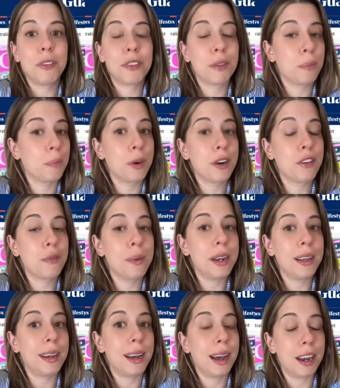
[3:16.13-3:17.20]
the British
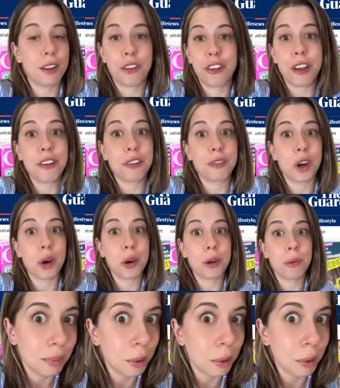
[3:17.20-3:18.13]
media had a change of heart,